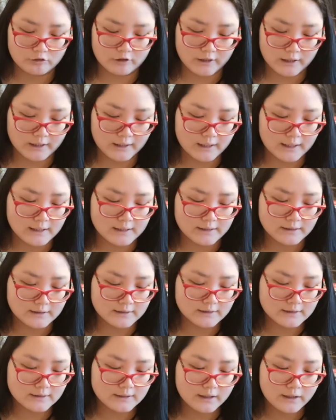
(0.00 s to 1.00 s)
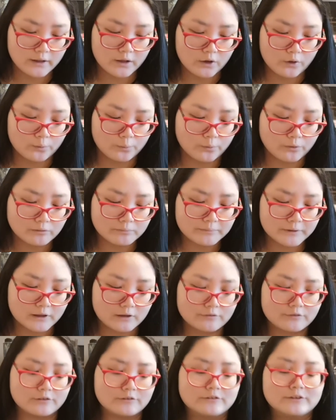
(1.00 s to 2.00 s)
Ray is Warm
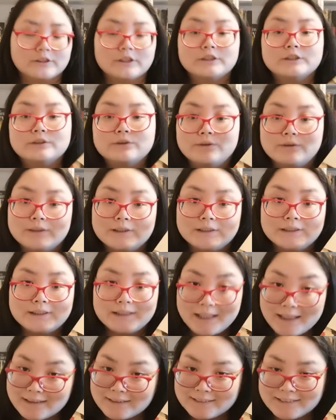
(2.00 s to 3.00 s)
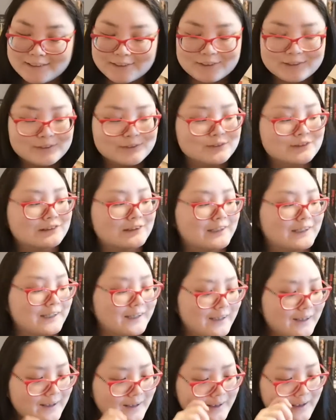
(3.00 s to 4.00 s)
Covers, a Scottish Textile
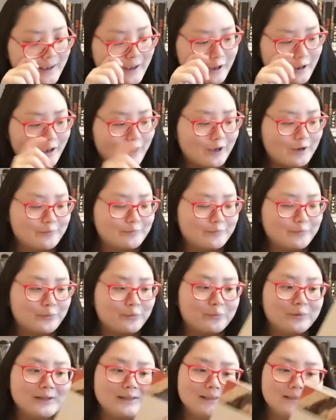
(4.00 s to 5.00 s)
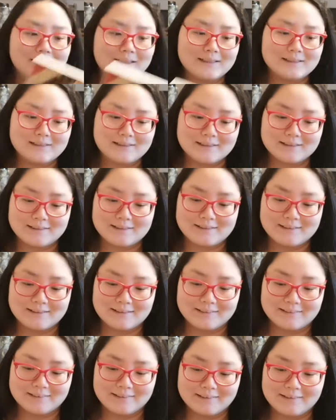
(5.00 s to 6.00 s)
Story, which is just
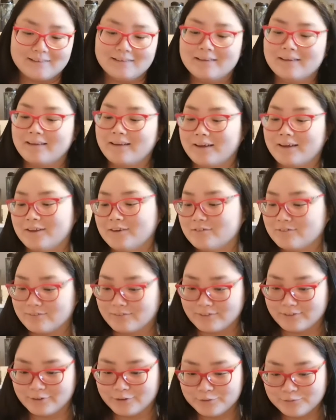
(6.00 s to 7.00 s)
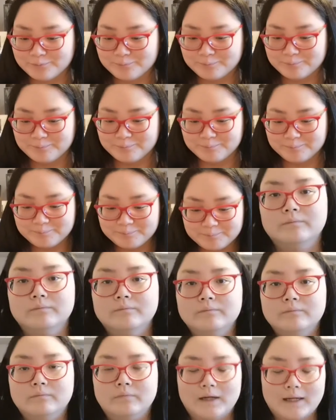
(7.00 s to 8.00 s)
delightful.
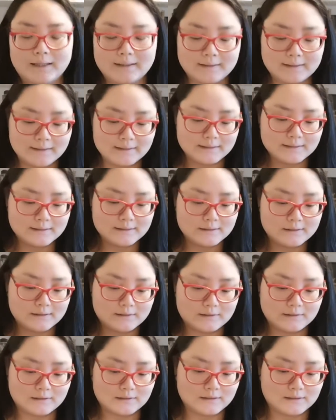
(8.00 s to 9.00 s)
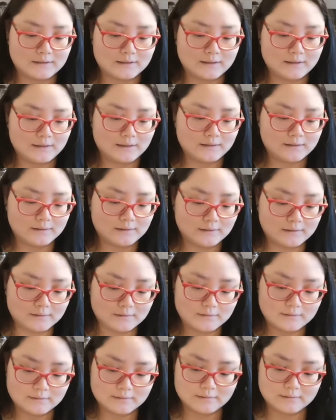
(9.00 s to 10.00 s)
I think this starts
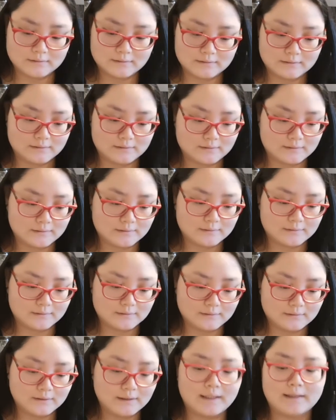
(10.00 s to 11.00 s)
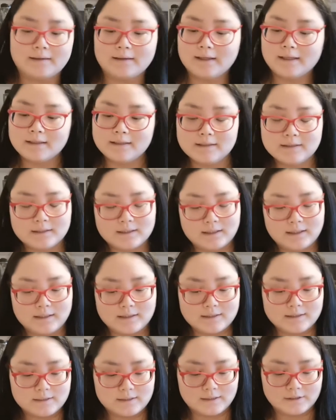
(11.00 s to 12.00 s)
in the 18th and
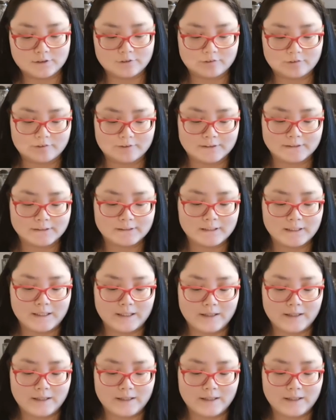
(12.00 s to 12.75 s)
19th centuries.